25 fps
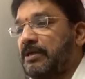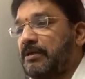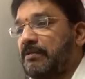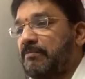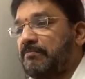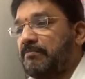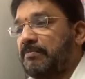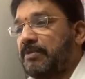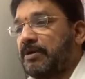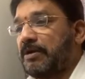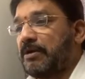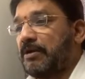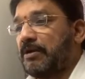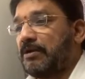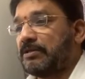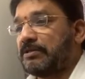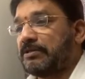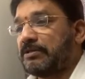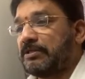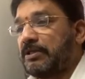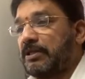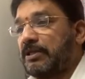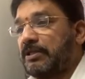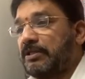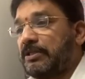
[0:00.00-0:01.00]
because
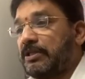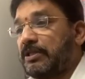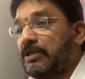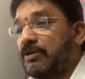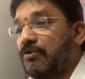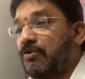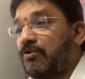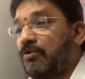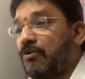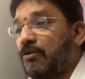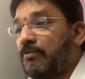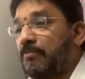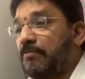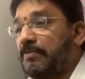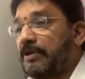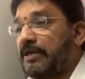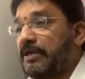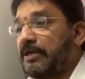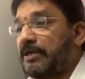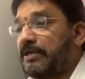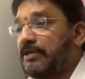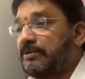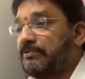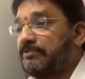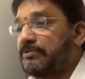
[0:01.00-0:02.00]
the
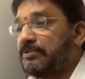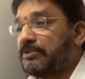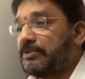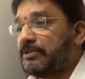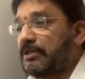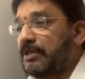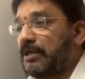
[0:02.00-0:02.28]
cooperatives